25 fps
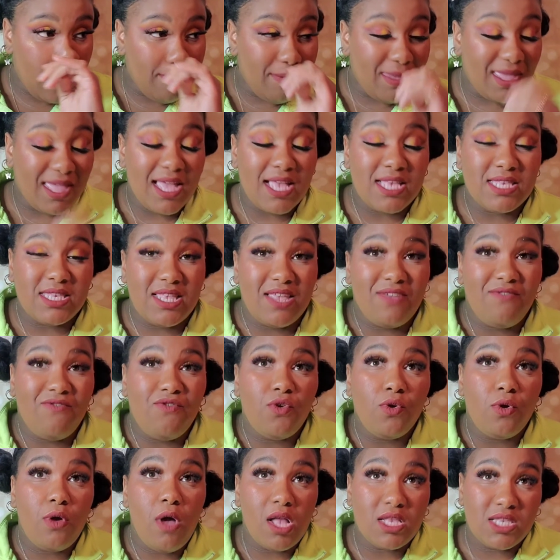Because
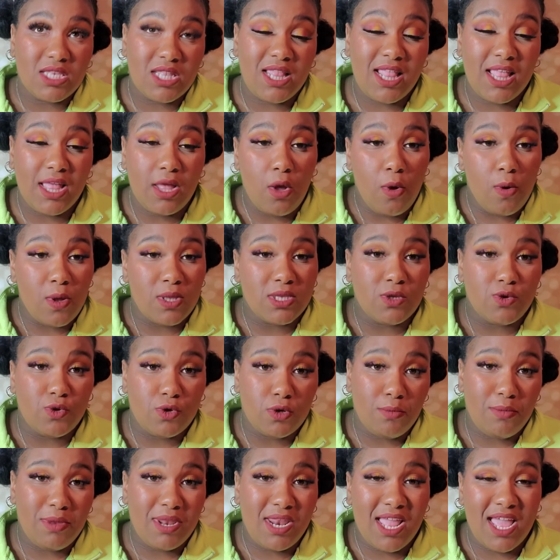if you constantly go on
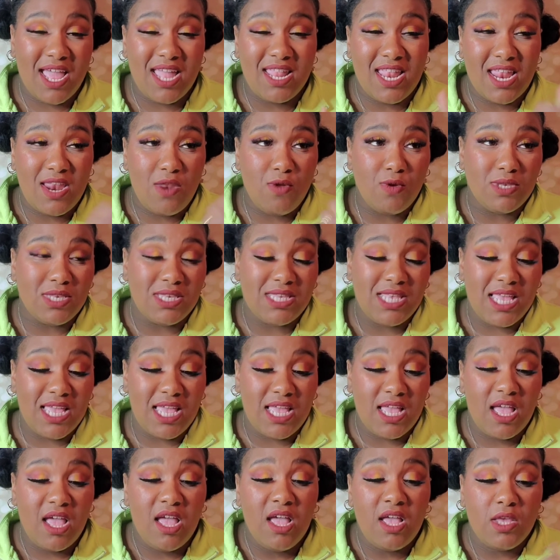social media and then you
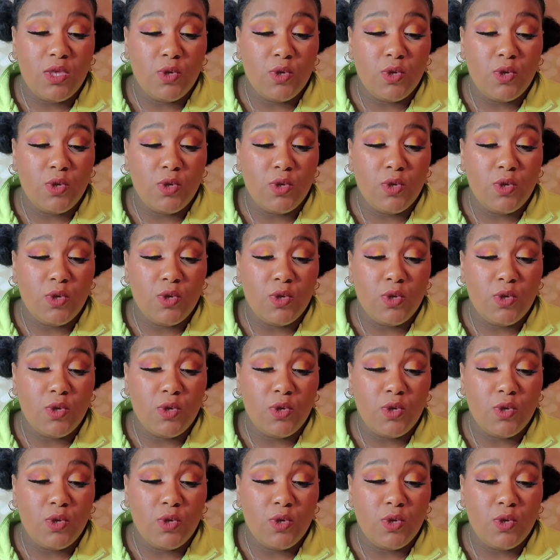see